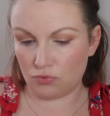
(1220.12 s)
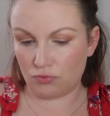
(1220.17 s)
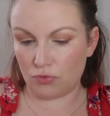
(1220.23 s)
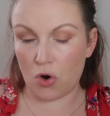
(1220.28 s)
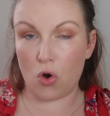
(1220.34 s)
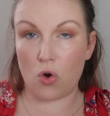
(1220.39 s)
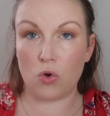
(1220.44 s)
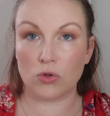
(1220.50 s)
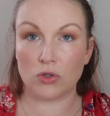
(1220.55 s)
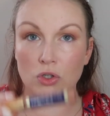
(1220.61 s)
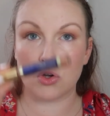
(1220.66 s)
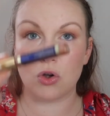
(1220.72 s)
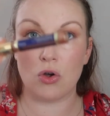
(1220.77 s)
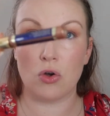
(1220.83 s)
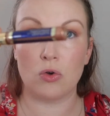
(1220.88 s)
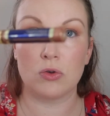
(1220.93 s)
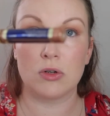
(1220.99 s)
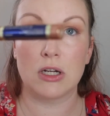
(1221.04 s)
Rose
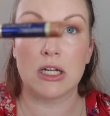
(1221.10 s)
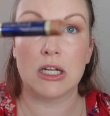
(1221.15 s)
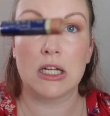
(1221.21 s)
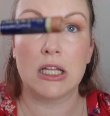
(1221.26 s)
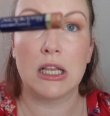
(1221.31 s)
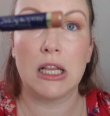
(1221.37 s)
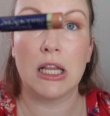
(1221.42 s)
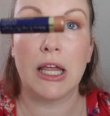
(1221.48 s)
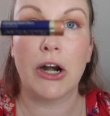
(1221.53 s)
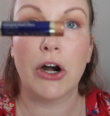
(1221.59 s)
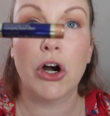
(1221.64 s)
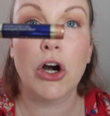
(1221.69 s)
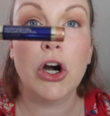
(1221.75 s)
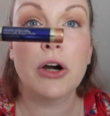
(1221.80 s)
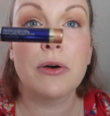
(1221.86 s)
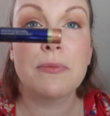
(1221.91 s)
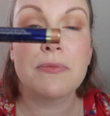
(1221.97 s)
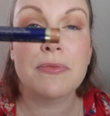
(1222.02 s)
gold
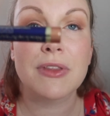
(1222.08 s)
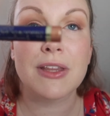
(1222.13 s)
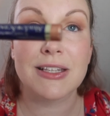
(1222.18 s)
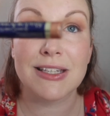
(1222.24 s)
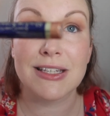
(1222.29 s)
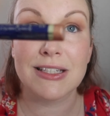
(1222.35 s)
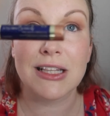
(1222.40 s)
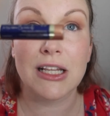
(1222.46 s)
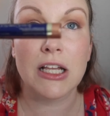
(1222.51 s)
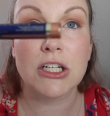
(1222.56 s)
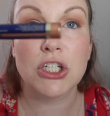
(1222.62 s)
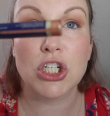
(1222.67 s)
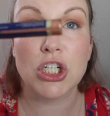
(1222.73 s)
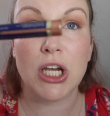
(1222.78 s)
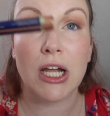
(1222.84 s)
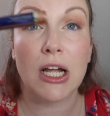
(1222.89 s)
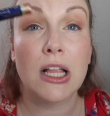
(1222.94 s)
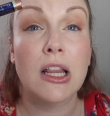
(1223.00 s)
glitter. This is
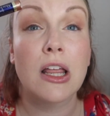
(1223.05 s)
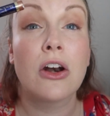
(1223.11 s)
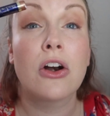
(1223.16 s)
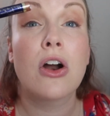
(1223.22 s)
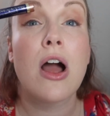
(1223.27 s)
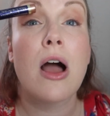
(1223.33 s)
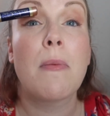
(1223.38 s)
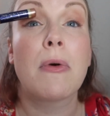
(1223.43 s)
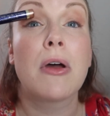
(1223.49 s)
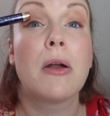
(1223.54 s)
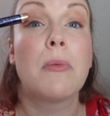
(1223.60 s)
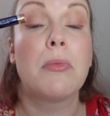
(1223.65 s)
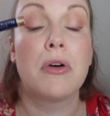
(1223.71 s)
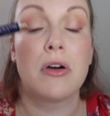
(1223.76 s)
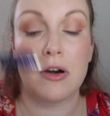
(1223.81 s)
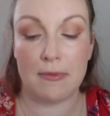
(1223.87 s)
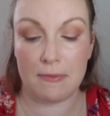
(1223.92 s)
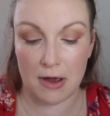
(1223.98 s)
legit glitter. I'm gonna
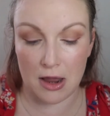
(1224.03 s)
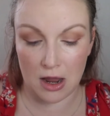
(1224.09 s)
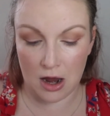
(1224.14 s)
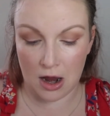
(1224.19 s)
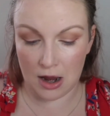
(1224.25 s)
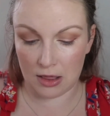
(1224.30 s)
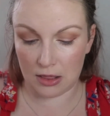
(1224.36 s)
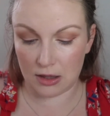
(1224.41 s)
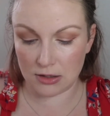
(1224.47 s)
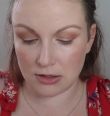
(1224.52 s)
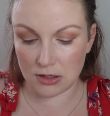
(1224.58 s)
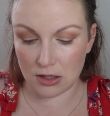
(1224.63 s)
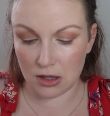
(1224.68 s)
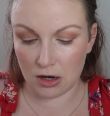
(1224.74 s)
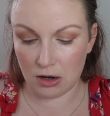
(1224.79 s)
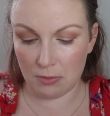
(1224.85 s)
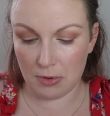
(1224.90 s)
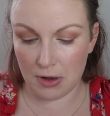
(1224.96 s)
put on my eyelids a
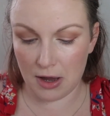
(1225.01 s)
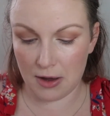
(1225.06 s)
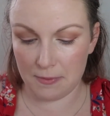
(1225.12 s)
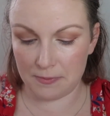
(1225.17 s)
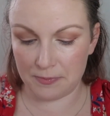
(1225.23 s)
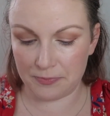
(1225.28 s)
little bit.